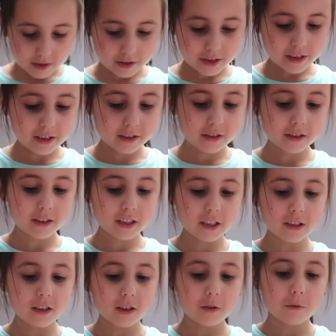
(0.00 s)
This,
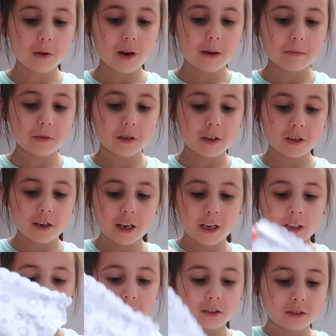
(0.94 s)
these are the wipe
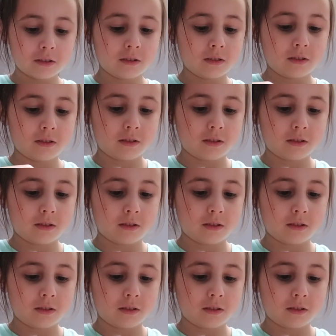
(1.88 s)
containers.